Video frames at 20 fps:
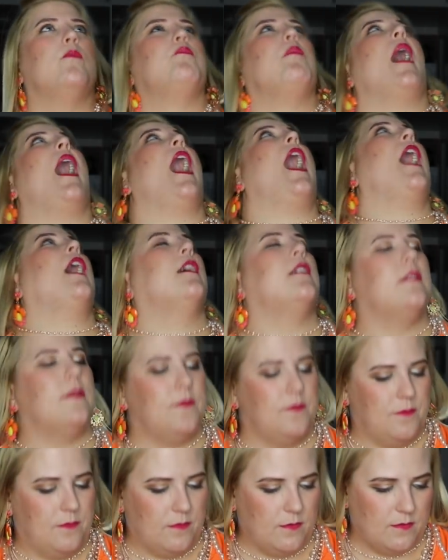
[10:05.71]
Bah.
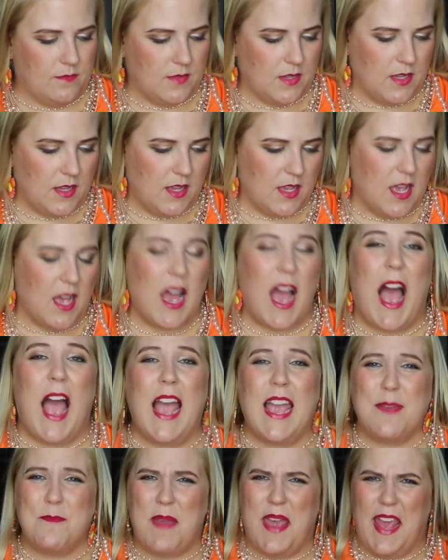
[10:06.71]

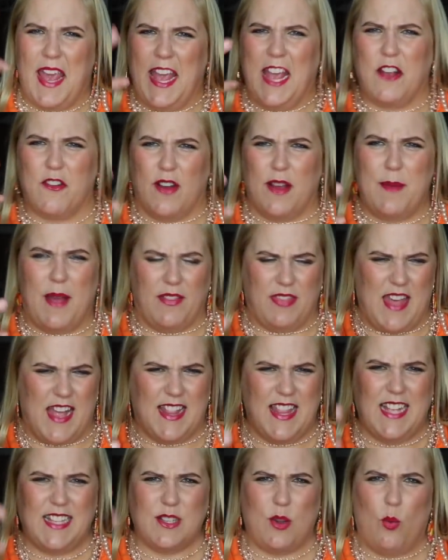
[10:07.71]
I'm angry about
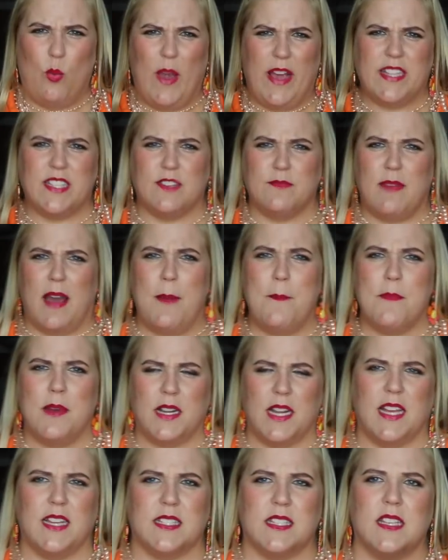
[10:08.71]
that. That's a waste of my
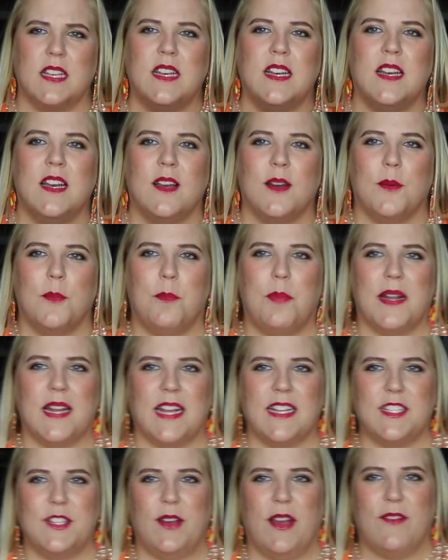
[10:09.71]
monies. But
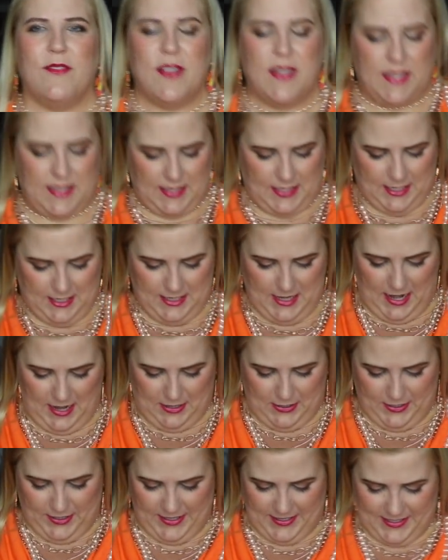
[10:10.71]
I do have this
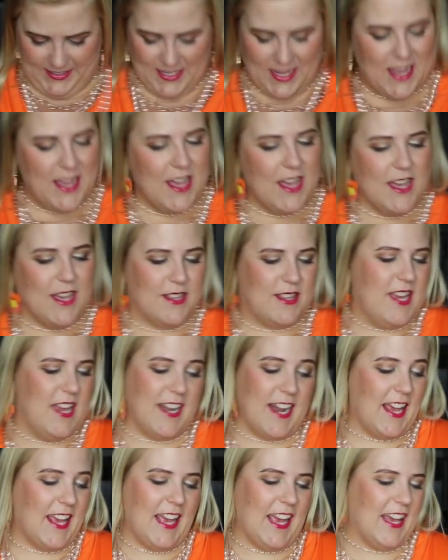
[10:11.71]
necklace
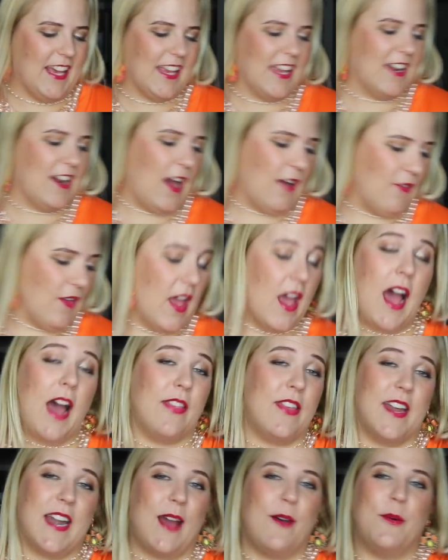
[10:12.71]
that I can't get off,
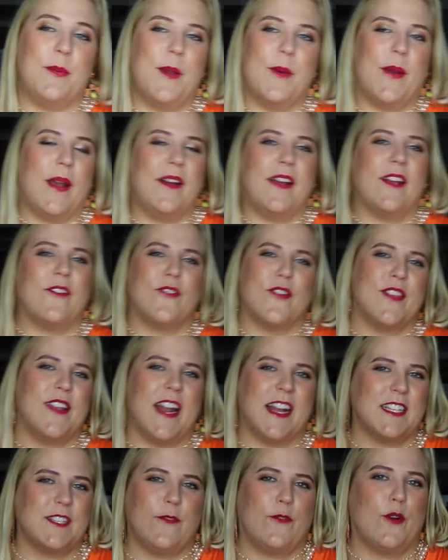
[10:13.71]
that I will be wearing for the
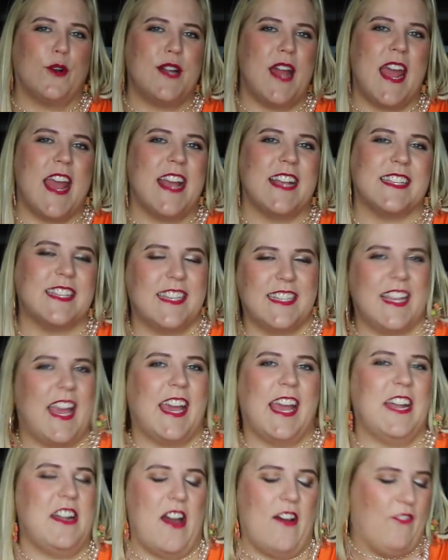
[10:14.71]
next 4 days because I
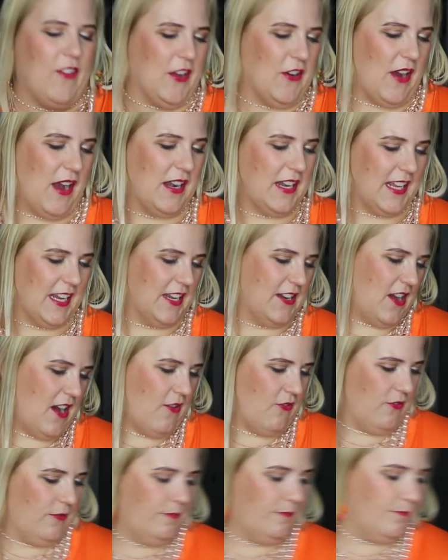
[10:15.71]
cannot figure out how to get it
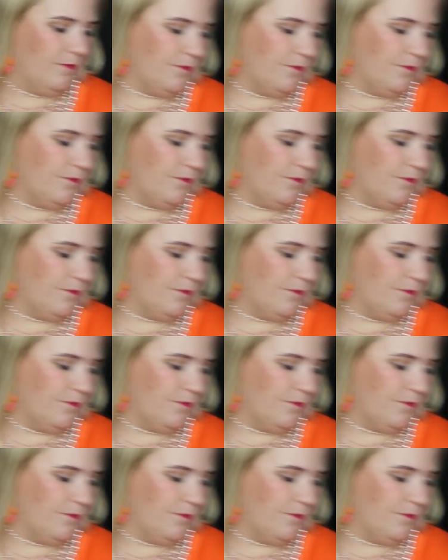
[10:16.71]
off.